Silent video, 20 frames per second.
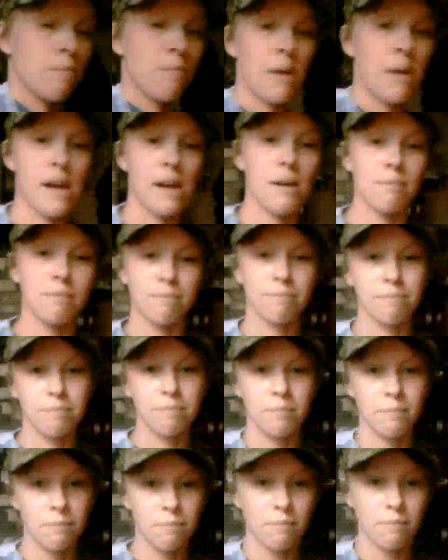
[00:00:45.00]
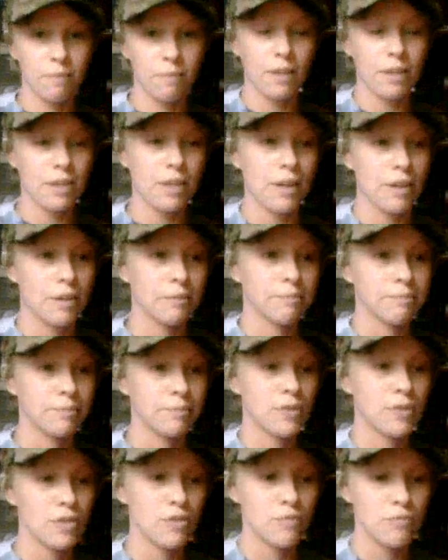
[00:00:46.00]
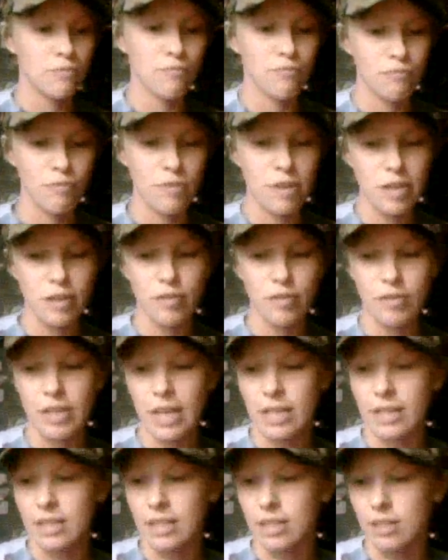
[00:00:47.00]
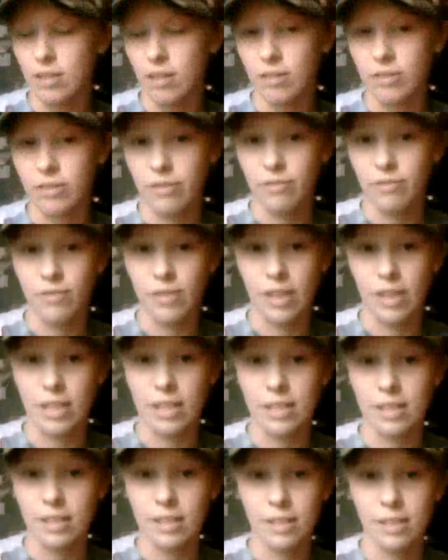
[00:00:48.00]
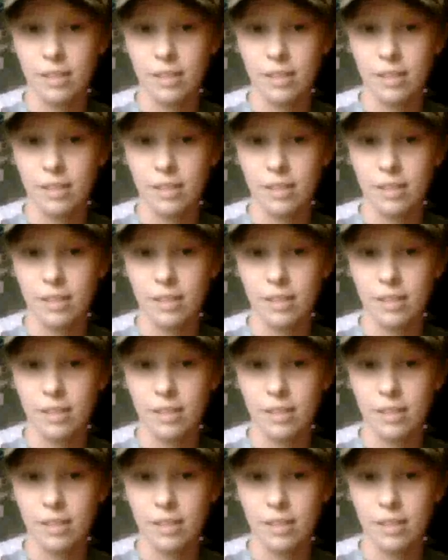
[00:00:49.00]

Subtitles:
But, you know, just recreate this on your face.